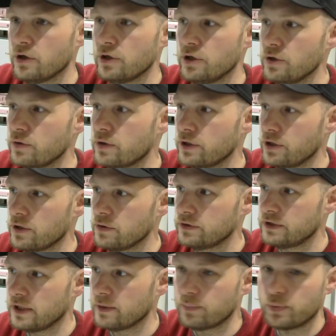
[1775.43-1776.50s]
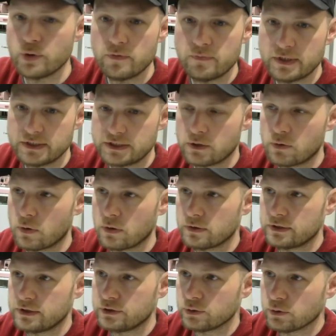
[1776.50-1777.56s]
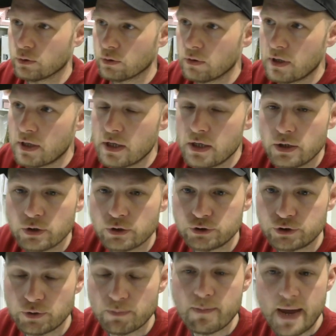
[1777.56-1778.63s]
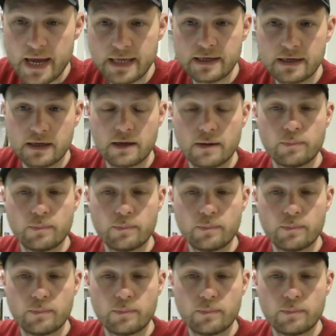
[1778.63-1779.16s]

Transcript: you can use the improved listing quality tool to make